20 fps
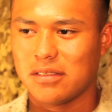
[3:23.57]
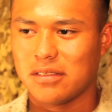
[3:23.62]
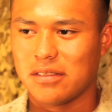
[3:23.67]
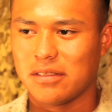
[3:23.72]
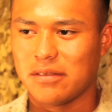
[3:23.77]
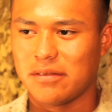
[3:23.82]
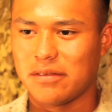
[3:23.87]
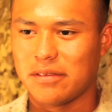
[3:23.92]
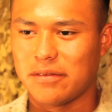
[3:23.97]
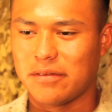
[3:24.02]

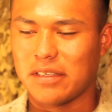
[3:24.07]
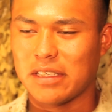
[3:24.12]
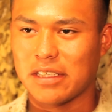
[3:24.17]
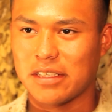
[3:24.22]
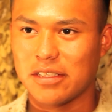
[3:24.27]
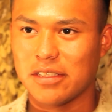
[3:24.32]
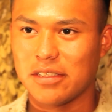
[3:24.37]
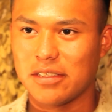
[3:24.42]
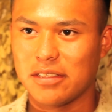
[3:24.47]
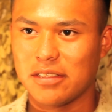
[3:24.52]
if, if I
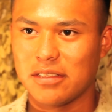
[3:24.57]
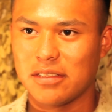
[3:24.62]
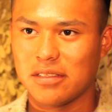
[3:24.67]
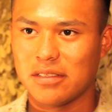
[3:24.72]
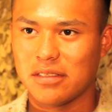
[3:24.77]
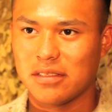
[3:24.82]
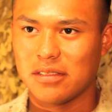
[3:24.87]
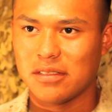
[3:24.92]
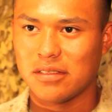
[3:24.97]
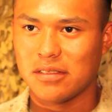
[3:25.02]
could
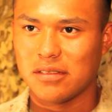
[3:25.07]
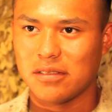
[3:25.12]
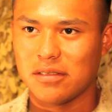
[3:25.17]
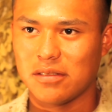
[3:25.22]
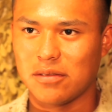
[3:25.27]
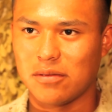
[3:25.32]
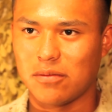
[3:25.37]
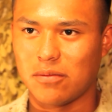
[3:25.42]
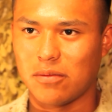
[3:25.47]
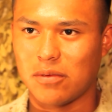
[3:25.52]

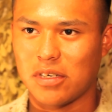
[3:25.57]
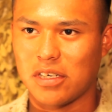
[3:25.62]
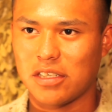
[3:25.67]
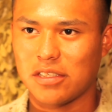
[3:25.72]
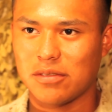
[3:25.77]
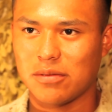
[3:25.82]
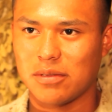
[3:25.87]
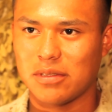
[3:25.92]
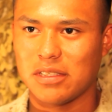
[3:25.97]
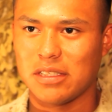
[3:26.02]

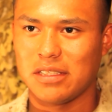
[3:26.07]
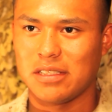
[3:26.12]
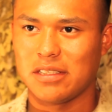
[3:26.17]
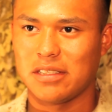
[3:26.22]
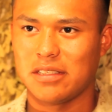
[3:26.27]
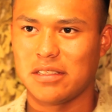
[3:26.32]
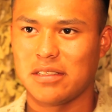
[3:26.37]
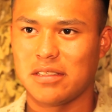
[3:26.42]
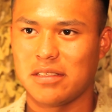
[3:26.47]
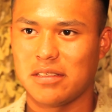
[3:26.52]
watch what they
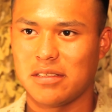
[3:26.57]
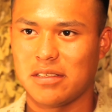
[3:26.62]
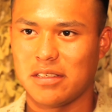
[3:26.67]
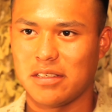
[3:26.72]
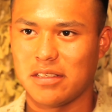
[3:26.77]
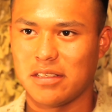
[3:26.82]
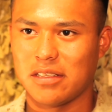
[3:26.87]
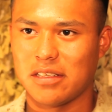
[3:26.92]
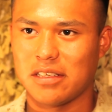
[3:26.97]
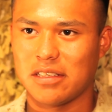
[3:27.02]
did
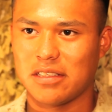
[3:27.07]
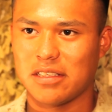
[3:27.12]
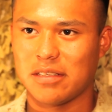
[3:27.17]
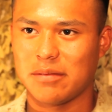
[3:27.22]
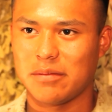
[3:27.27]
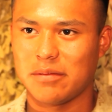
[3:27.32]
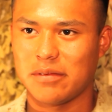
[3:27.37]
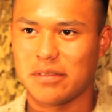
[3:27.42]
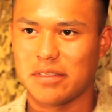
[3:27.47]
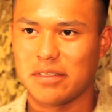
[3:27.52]
in that time
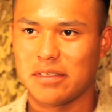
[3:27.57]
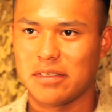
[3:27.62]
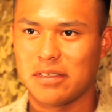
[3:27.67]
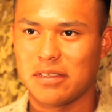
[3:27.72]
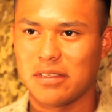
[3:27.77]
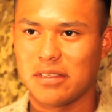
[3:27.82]
of year.